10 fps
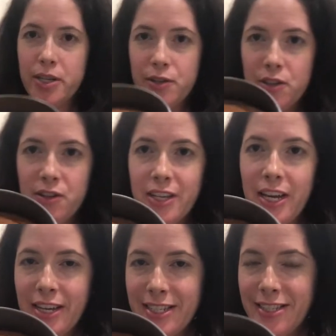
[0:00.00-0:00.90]
Here's our
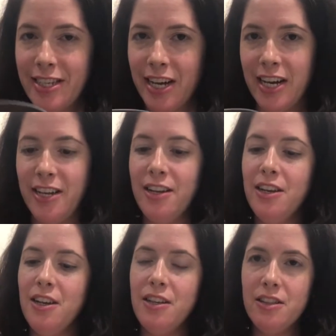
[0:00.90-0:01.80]
cake done.
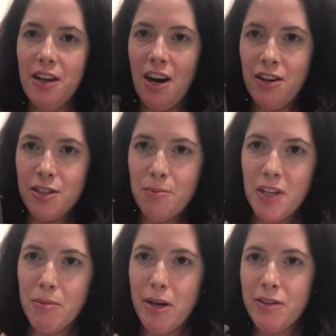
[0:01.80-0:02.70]
The awesome
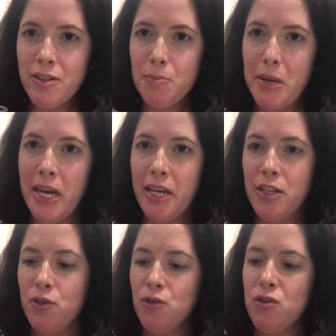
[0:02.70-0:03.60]
thing about this pan
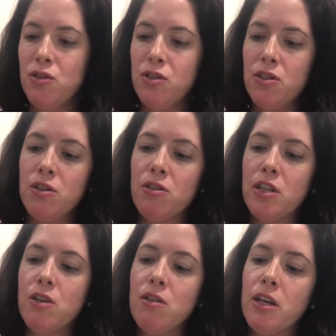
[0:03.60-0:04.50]
is you just
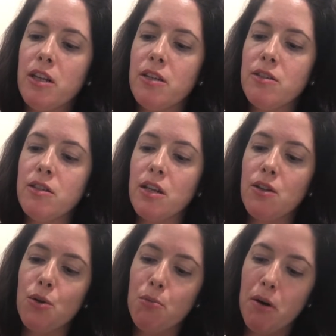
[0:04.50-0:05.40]
literally go like this, like a
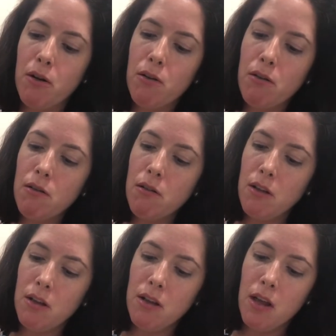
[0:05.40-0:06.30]
little buckle.
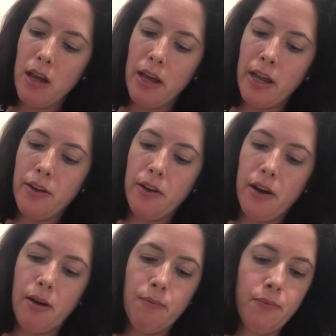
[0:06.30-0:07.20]
And
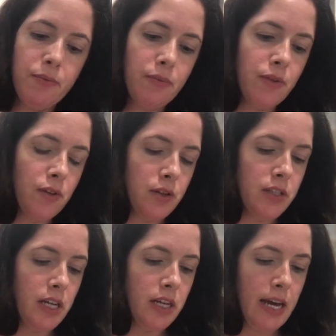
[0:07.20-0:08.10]
you could
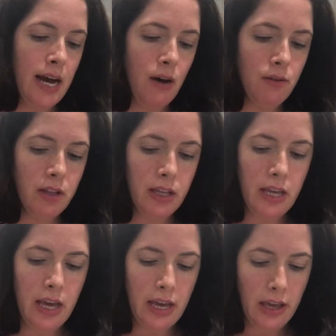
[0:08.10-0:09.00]
take out the
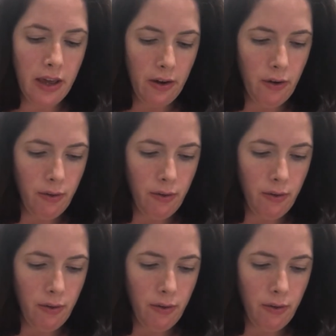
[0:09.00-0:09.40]
cake here.